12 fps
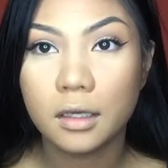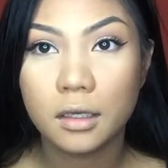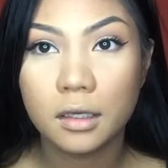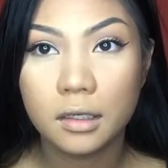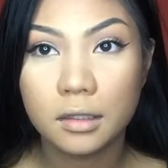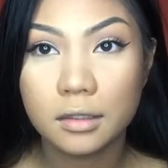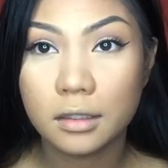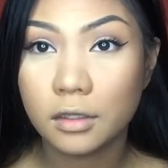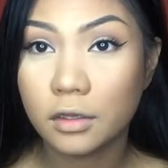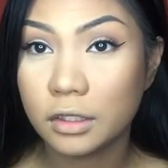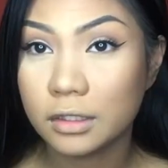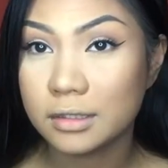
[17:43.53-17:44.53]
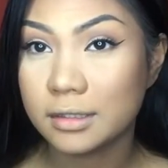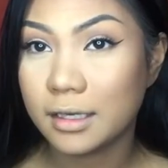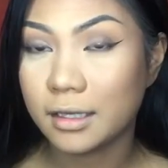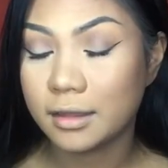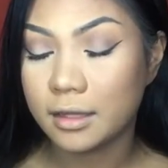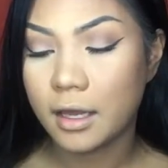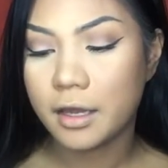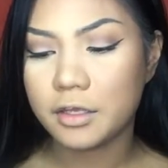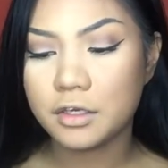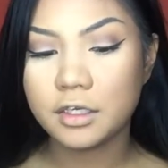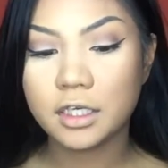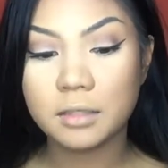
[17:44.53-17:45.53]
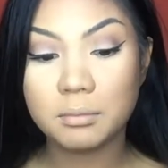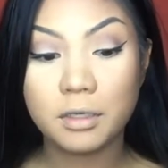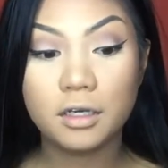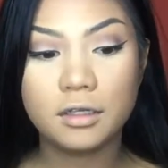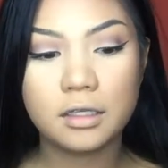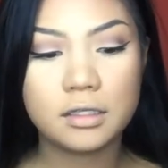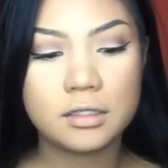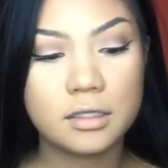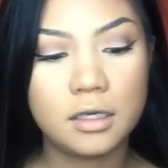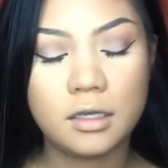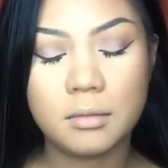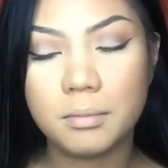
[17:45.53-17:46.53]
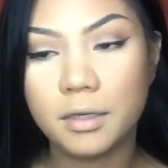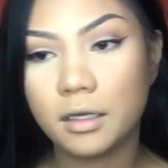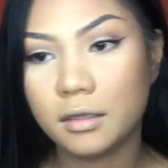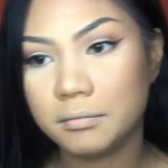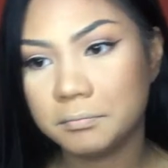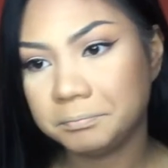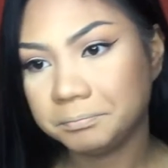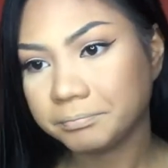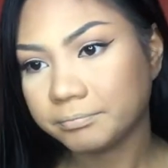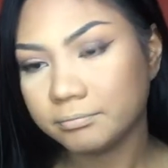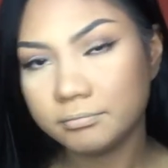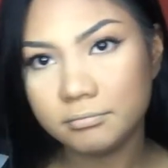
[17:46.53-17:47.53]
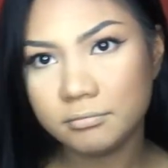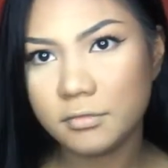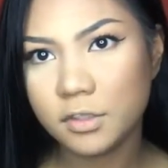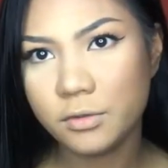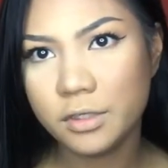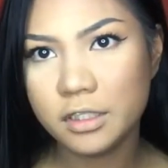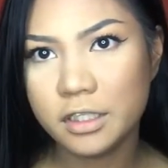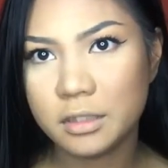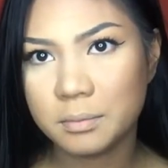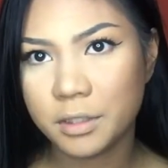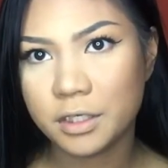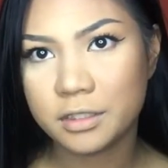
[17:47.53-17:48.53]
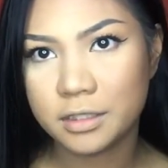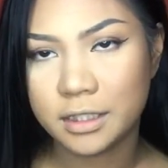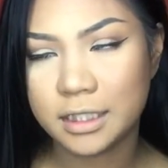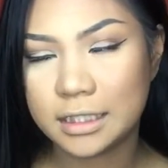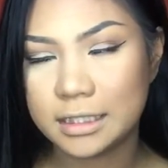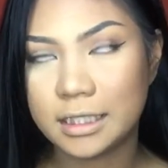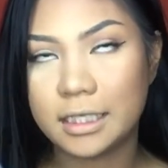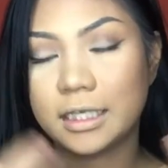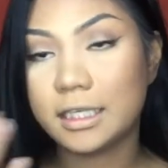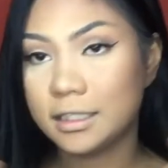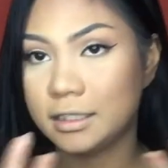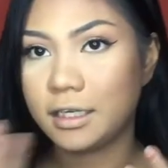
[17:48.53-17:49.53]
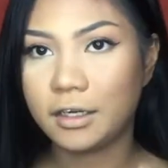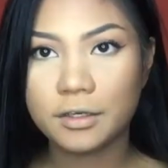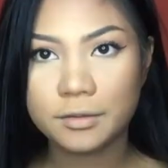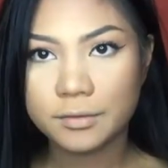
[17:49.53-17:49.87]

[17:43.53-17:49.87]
And it looks like that. You can barely see it, but really in person it's there.